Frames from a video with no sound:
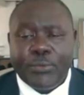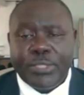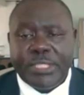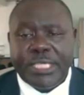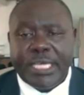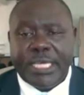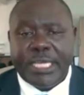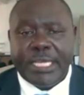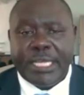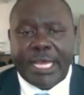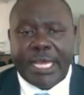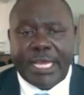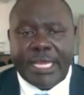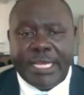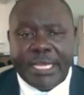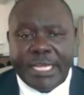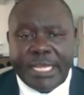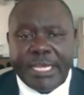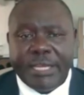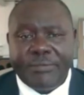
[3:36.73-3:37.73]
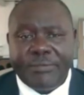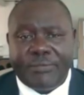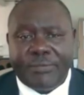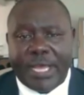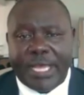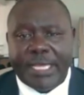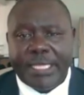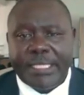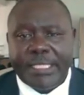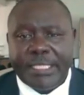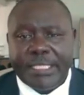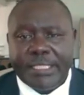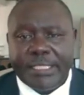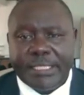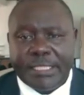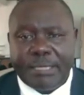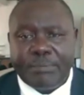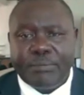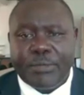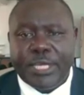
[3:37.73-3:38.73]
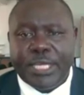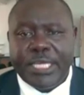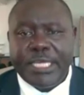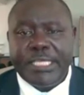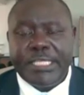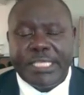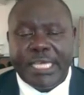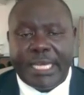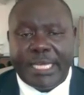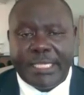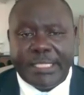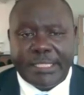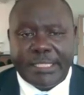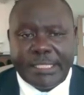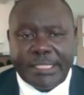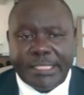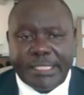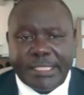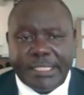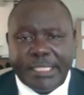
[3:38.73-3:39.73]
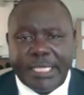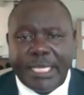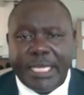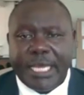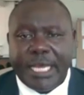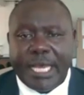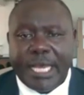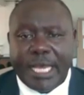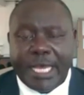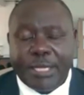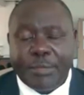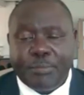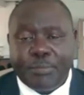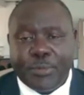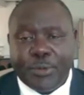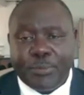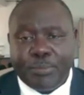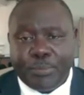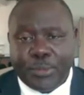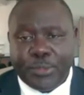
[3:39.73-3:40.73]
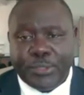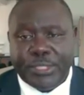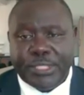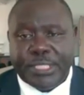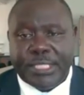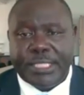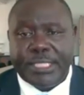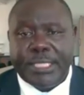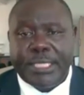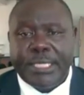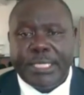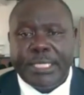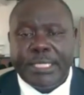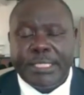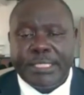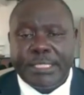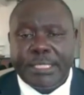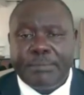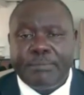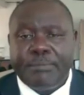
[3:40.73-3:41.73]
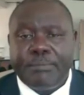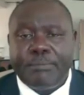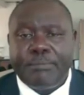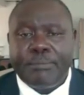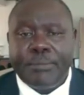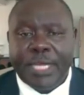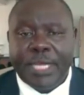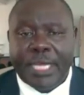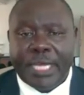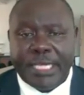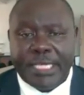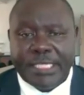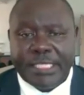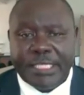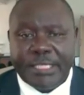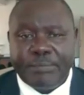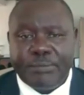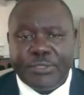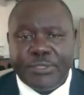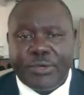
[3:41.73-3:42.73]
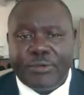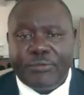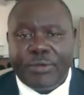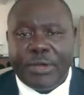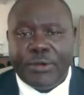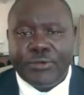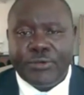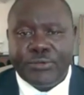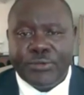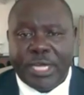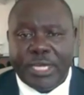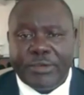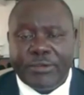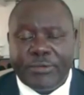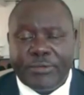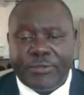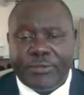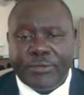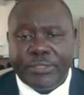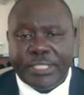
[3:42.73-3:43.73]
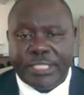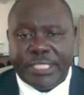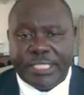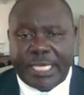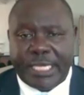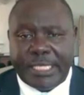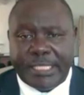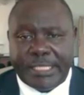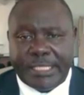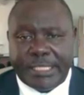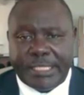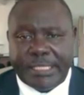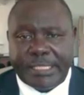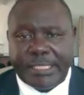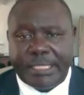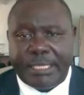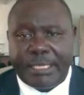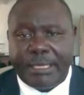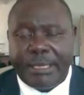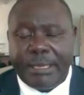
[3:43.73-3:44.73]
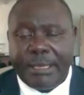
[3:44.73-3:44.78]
which identified some key challenges and proposed some mechanisms of how to handle those challenges.